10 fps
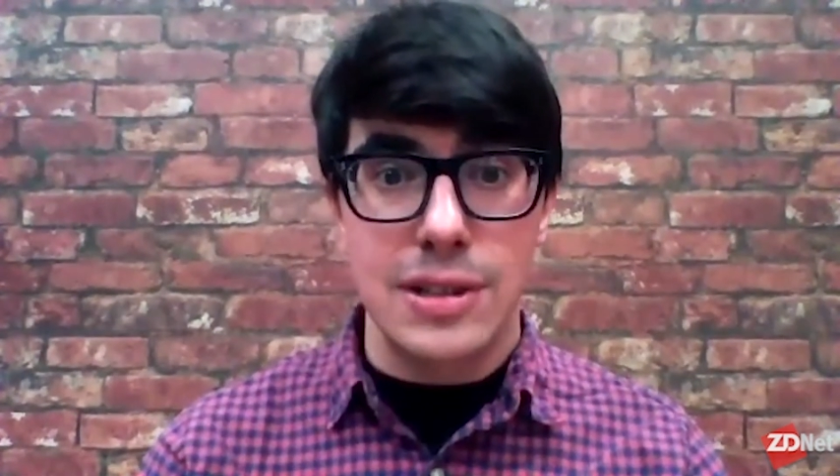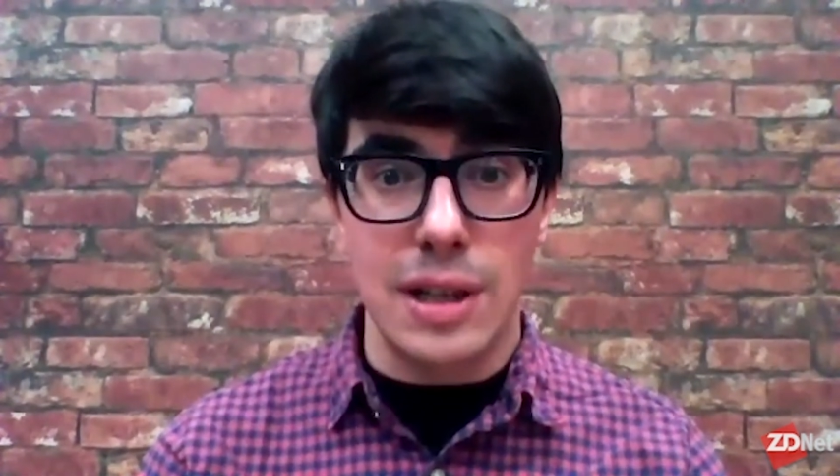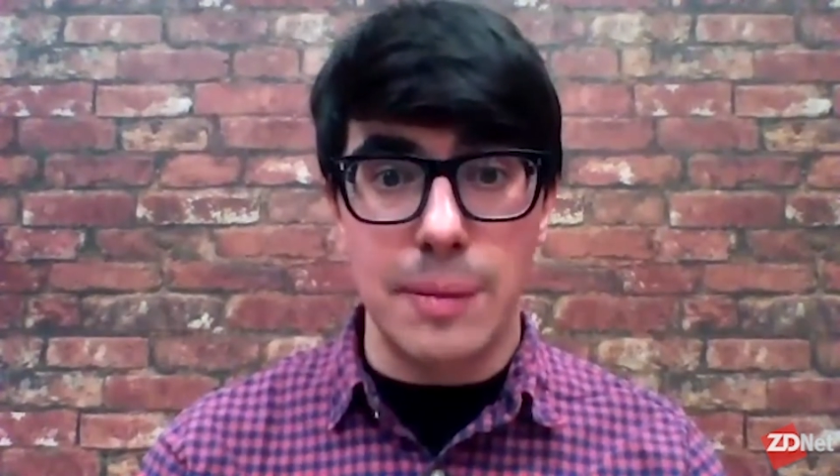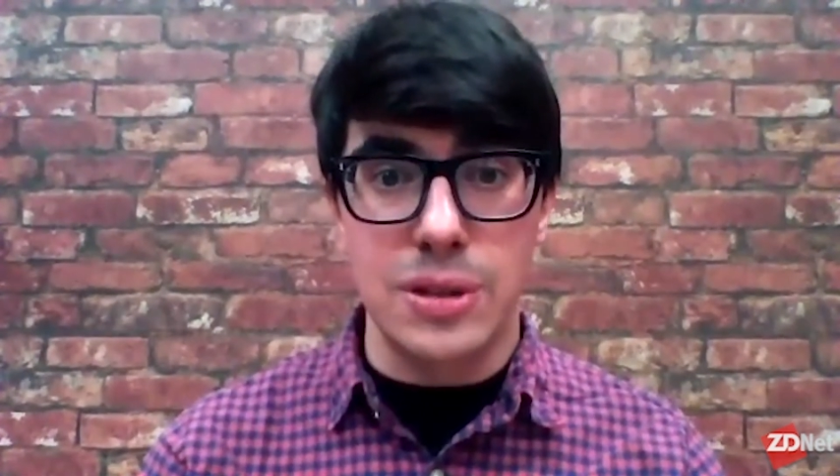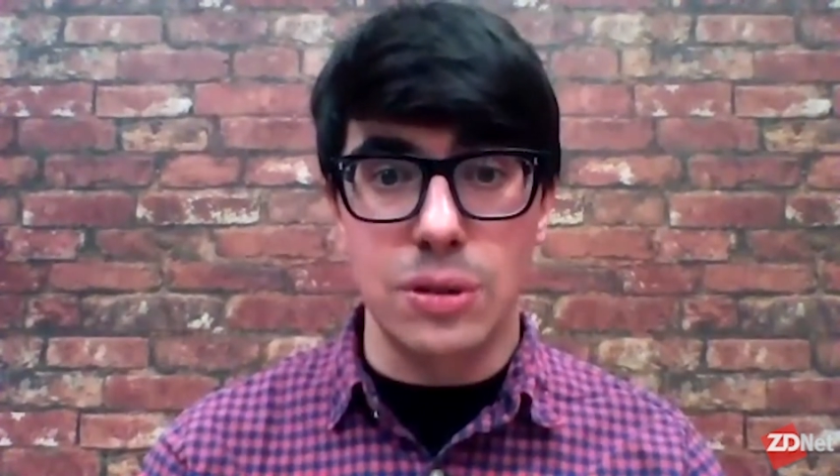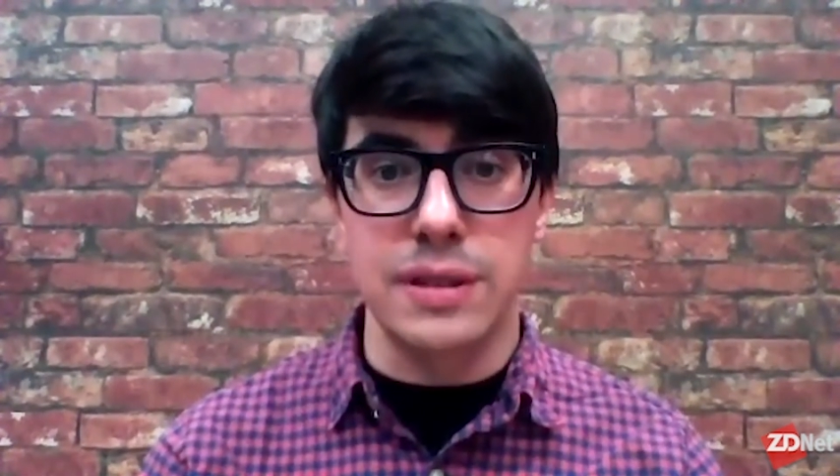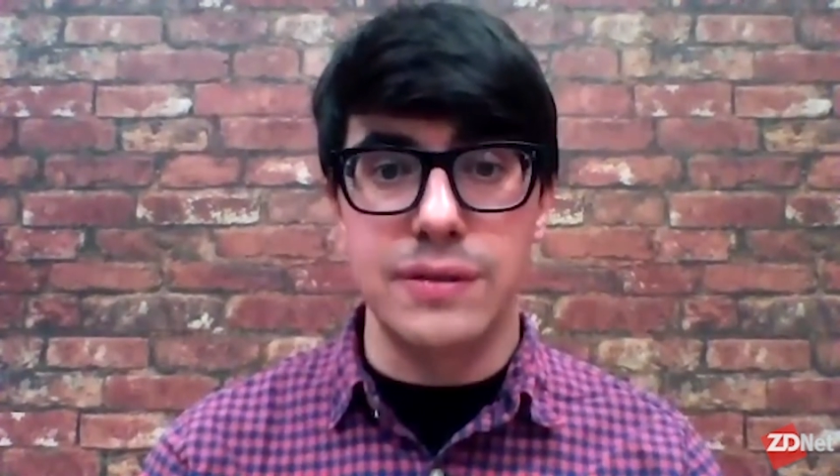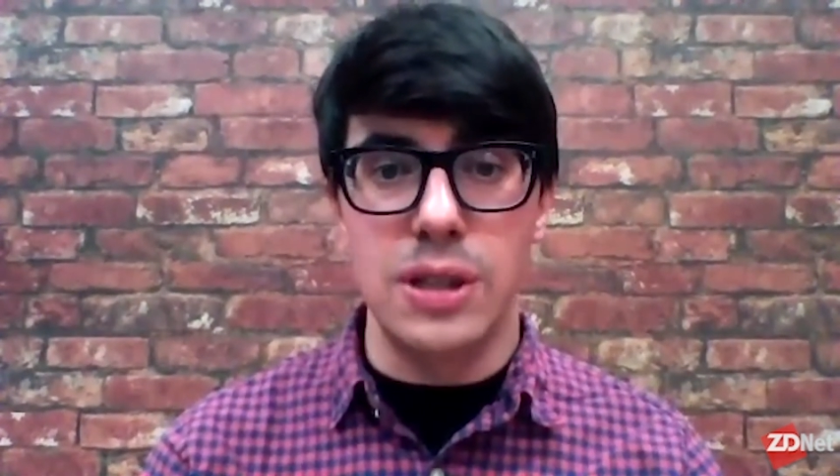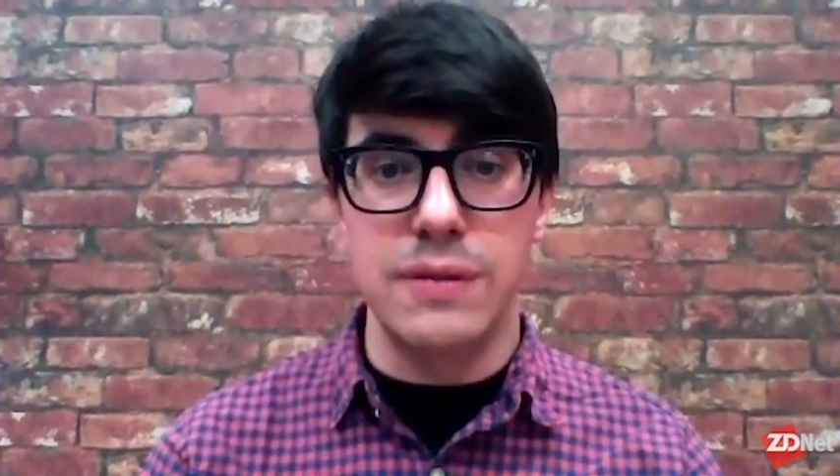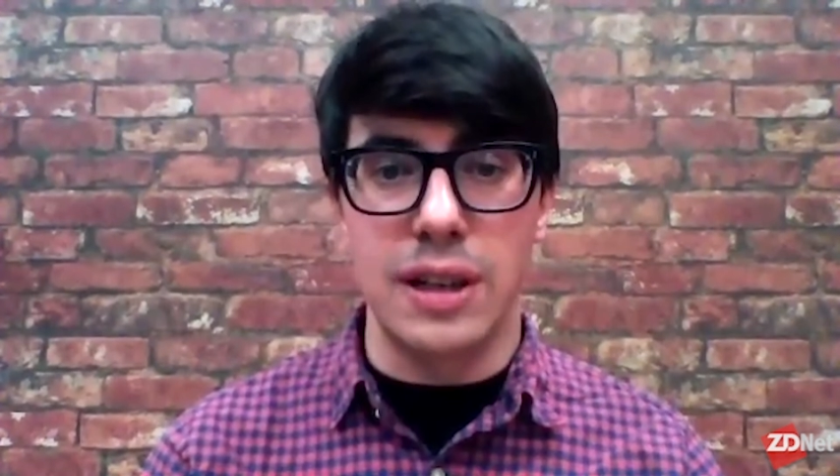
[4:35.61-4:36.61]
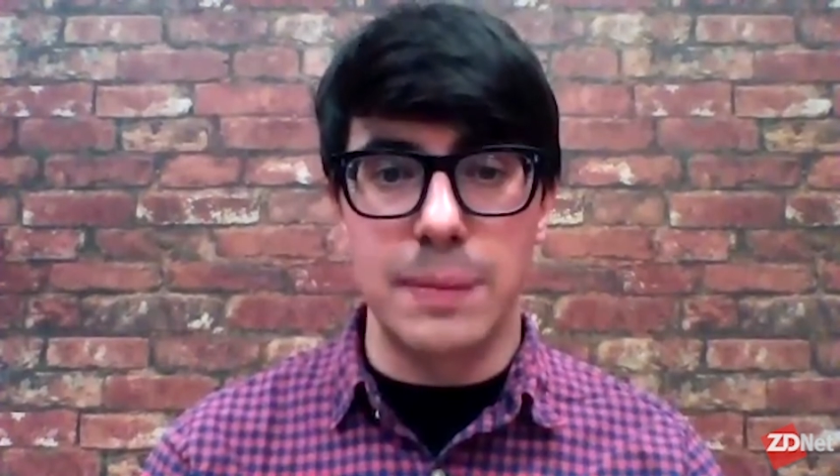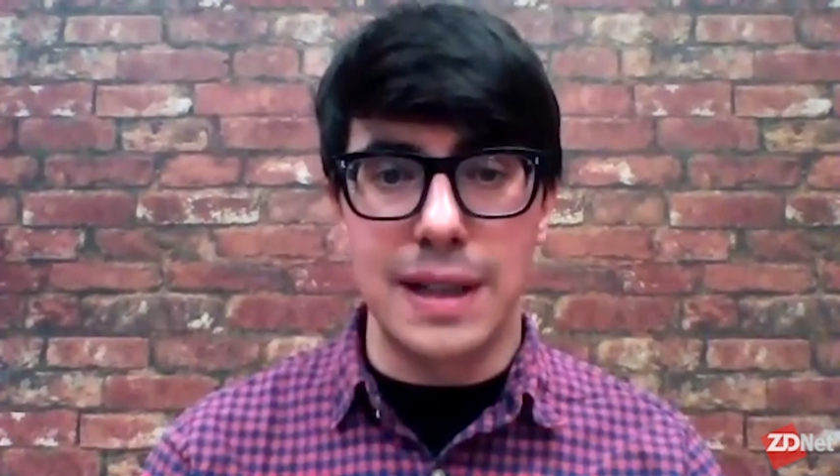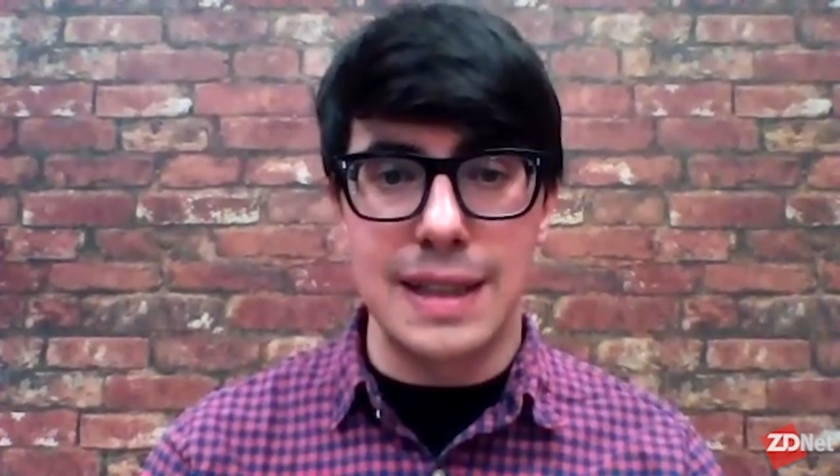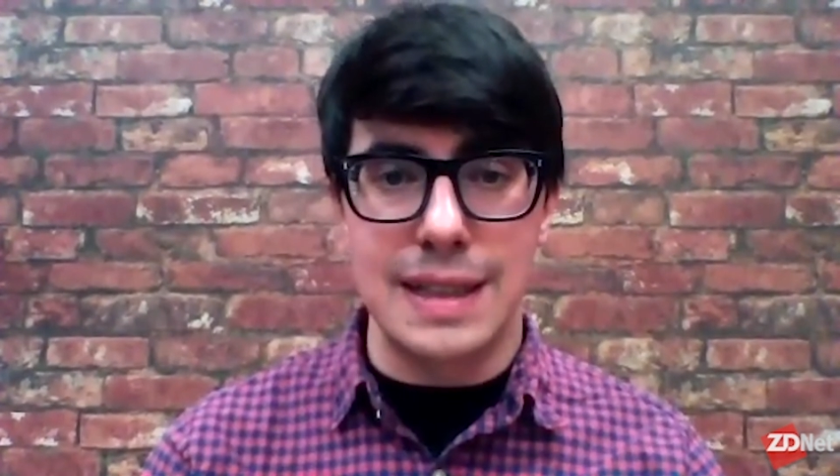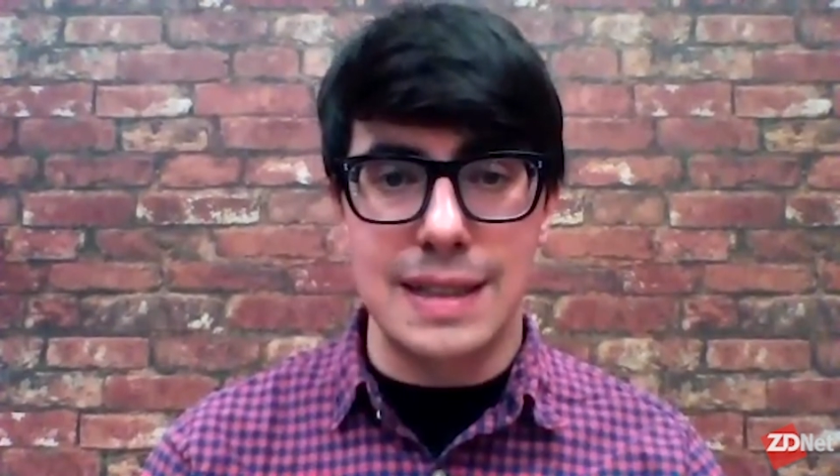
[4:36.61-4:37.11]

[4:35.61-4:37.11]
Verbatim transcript: some sort of new vulnerability